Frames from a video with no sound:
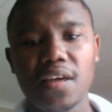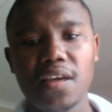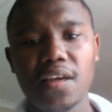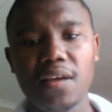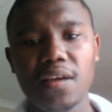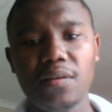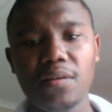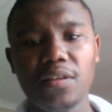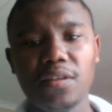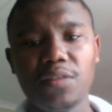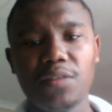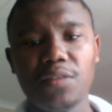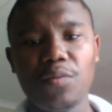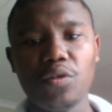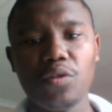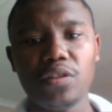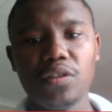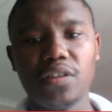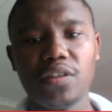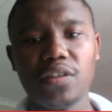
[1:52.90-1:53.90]
this pawn
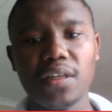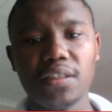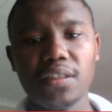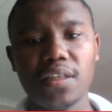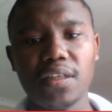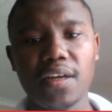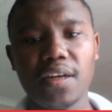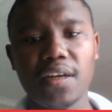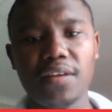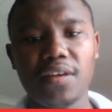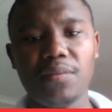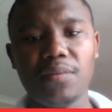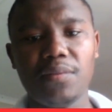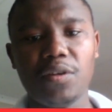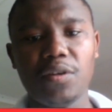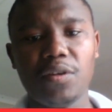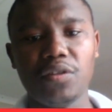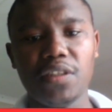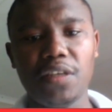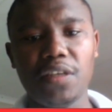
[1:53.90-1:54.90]
structure right here,
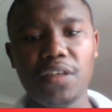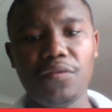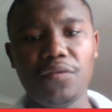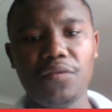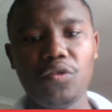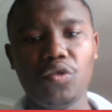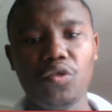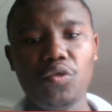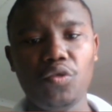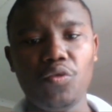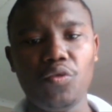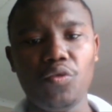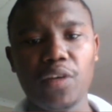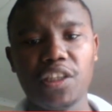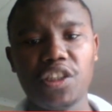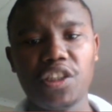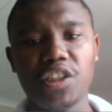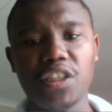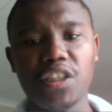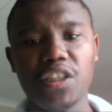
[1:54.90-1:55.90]
because if you do
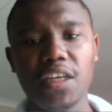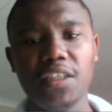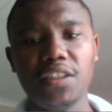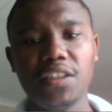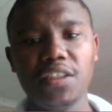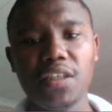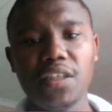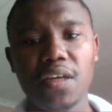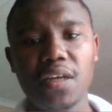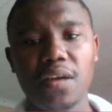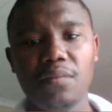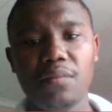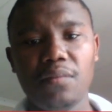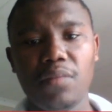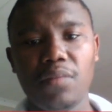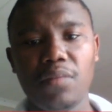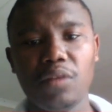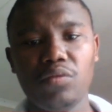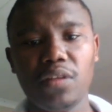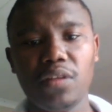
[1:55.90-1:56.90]
exchange,
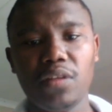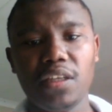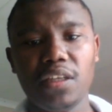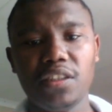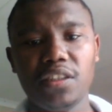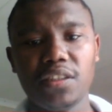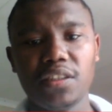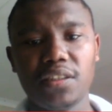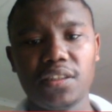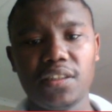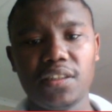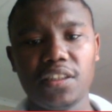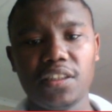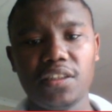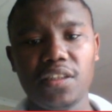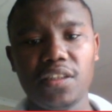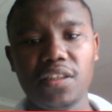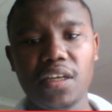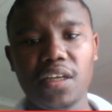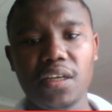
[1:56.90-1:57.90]
will then just
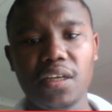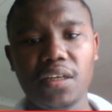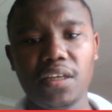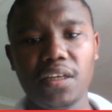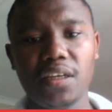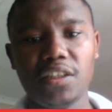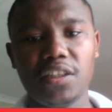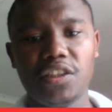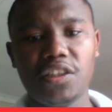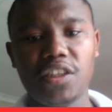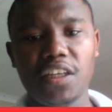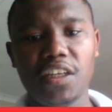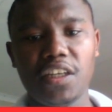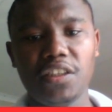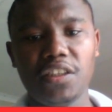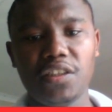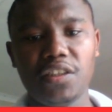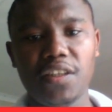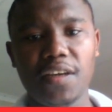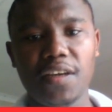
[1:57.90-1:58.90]

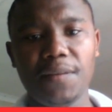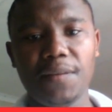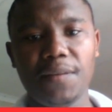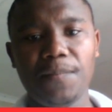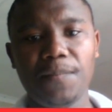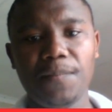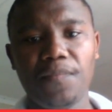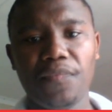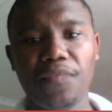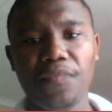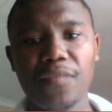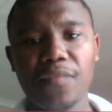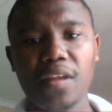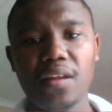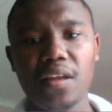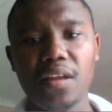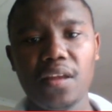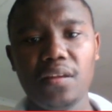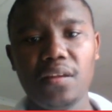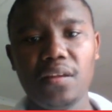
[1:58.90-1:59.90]
exchange here, and
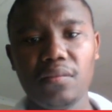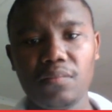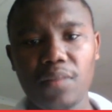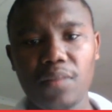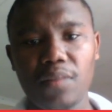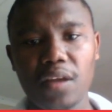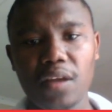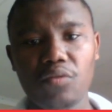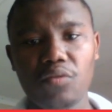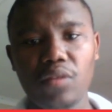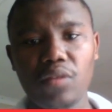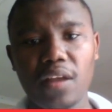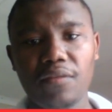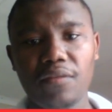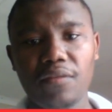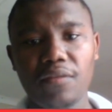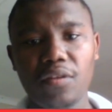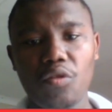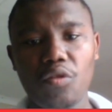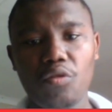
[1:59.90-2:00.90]
then black will have
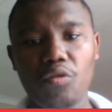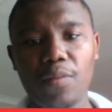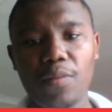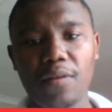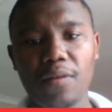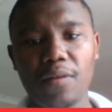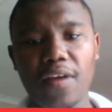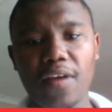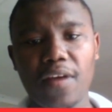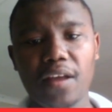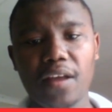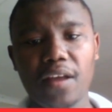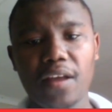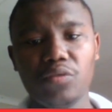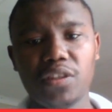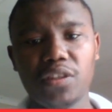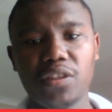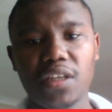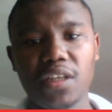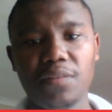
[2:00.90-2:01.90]
an open file,
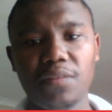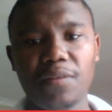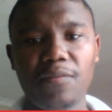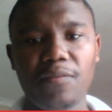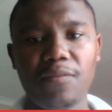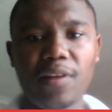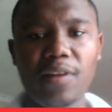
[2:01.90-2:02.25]
which can be very